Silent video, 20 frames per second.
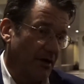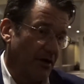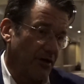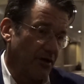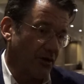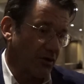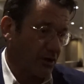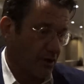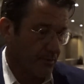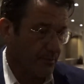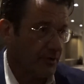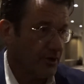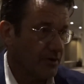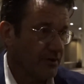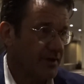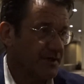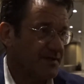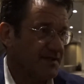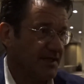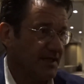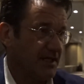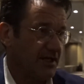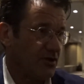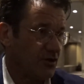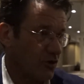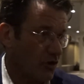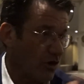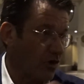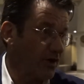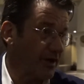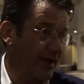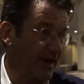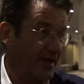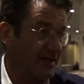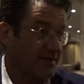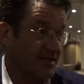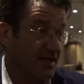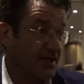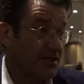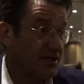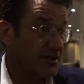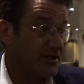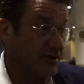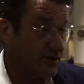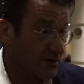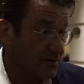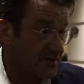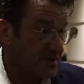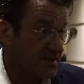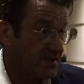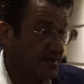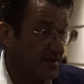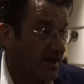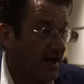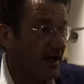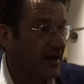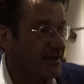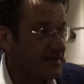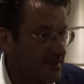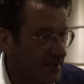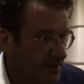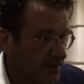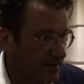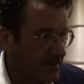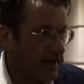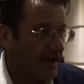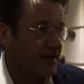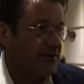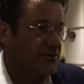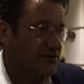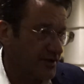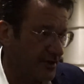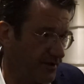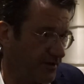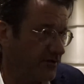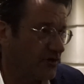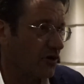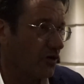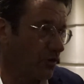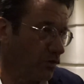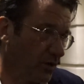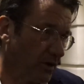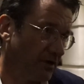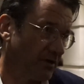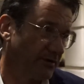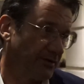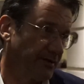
your community, your organization, your society, your country, your world.